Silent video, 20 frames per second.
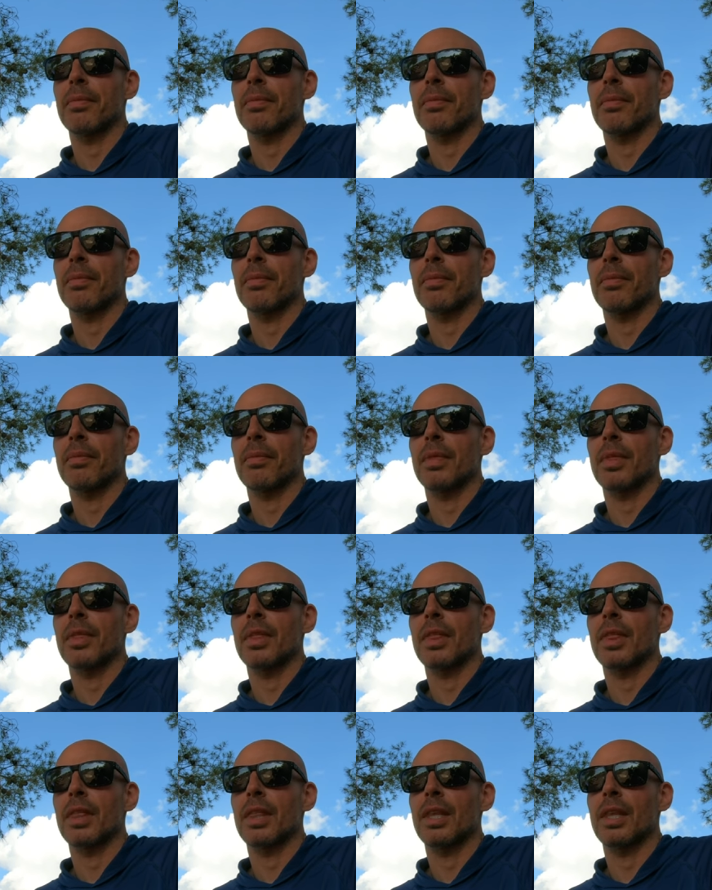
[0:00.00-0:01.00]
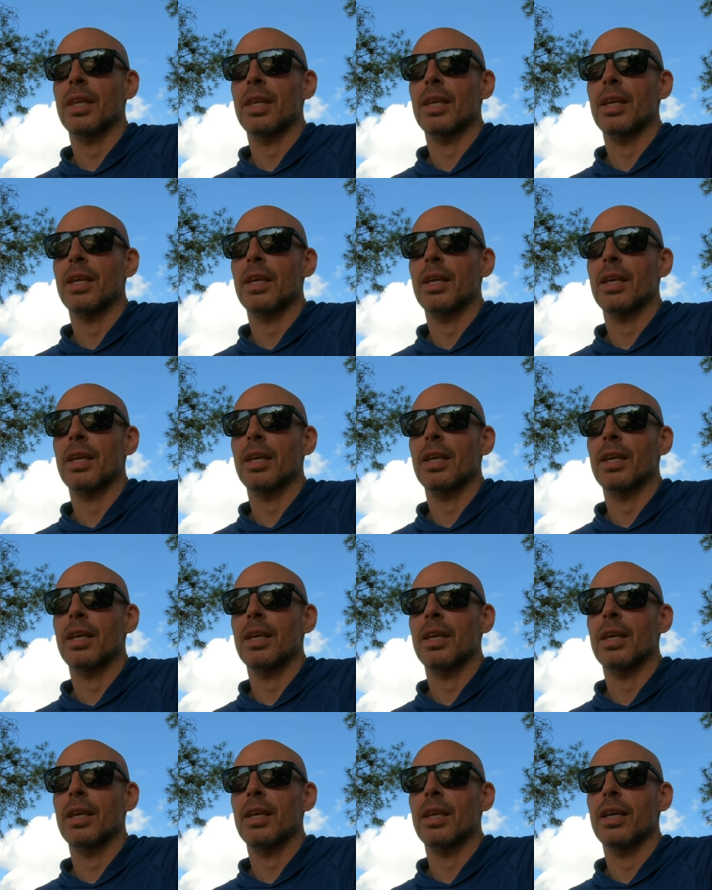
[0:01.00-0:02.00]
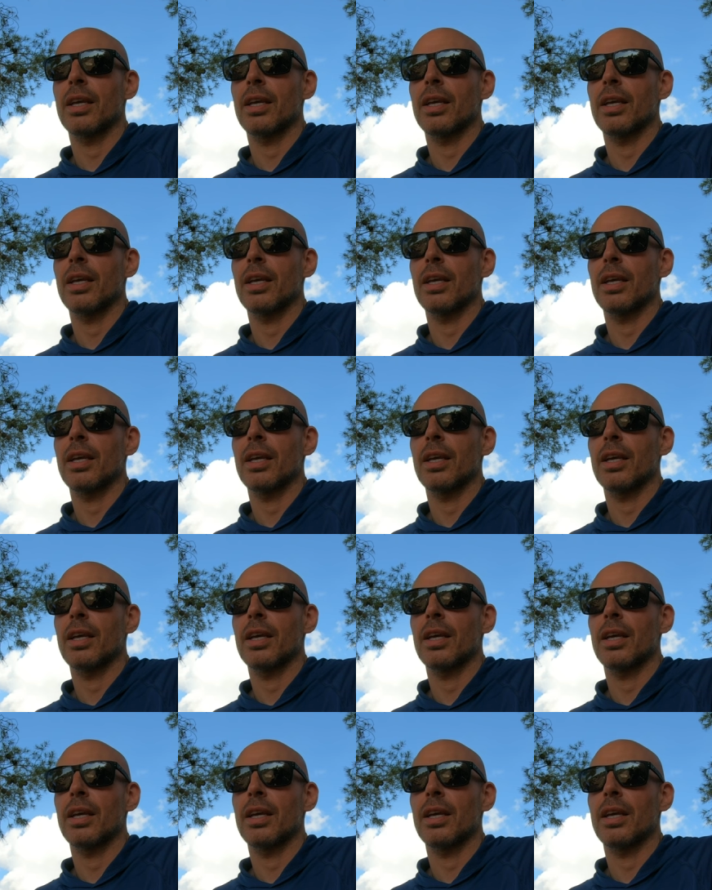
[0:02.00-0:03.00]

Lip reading: Nothing is said.